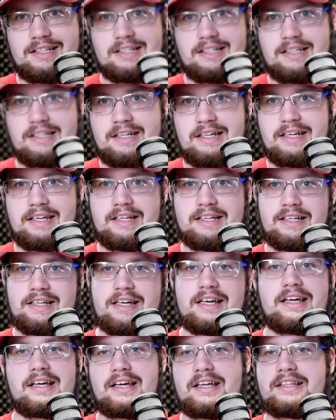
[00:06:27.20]
And
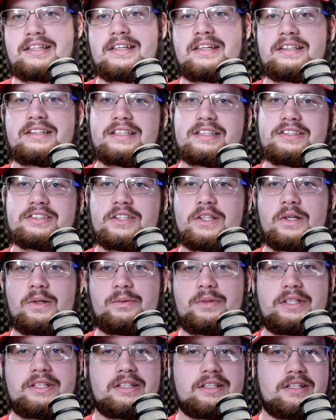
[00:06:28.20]
I think that's all
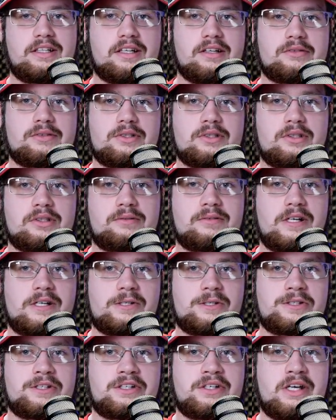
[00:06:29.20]
we can cover on the
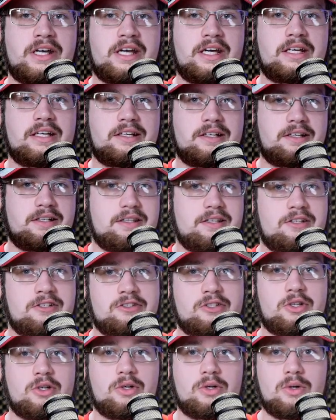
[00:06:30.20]
Ranger today.
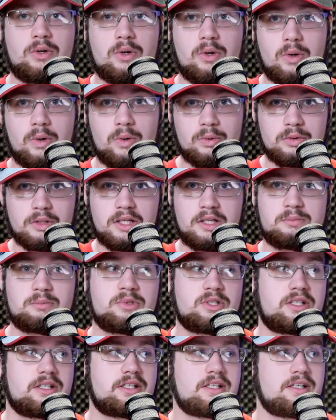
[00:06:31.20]
There's a whole lot
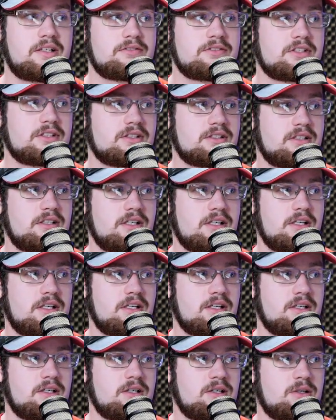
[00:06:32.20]
more to cover,
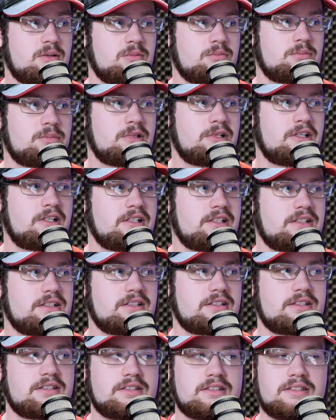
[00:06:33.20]
but
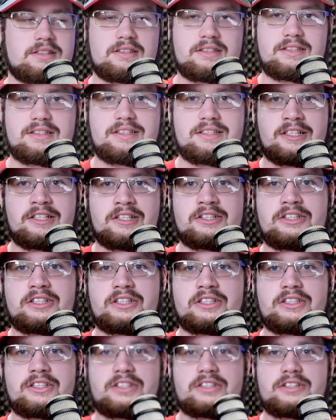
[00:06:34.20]
they're
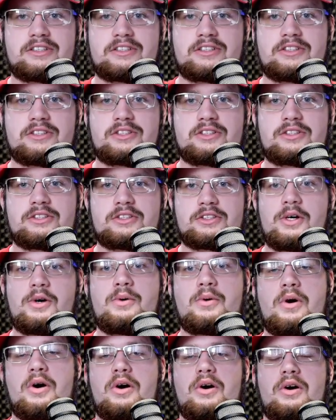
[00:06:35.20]
just
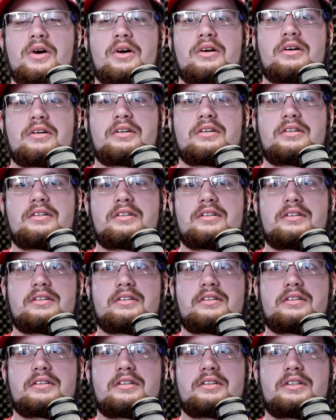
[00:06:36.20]
so hard
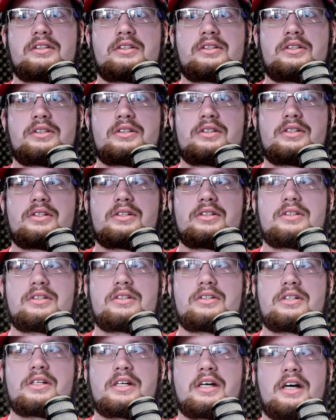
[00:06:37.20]

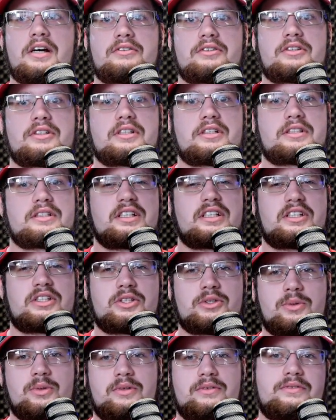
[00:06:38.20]
to cover in a
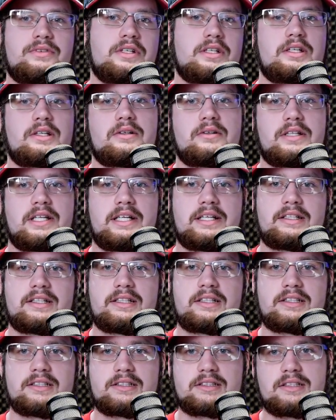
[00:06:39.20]
short video like
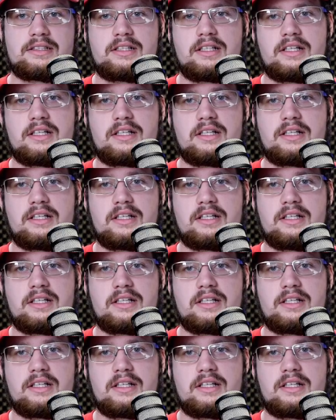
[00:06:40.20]
this.